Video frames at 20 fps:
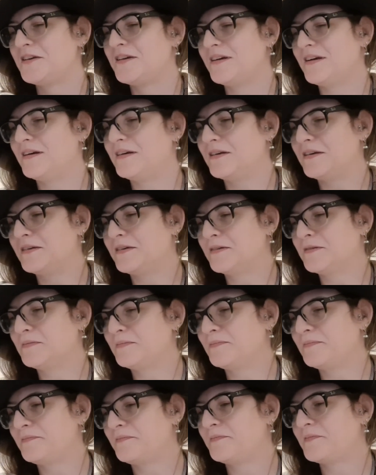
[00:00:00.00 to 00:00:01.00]

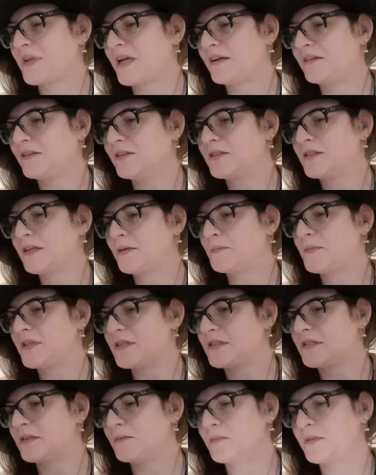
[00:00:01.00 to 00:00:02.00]
I looked up the
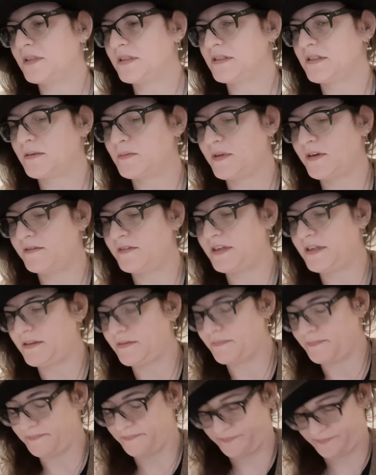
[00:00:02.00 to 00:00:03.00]
symbolism of it,
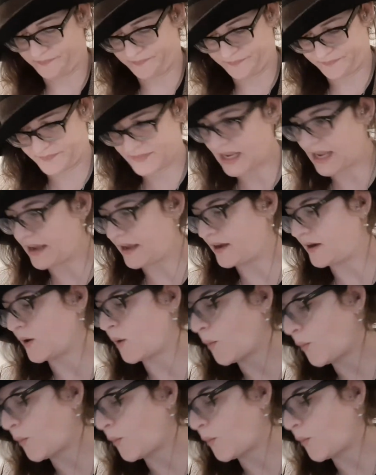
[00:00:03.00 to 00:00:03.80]
and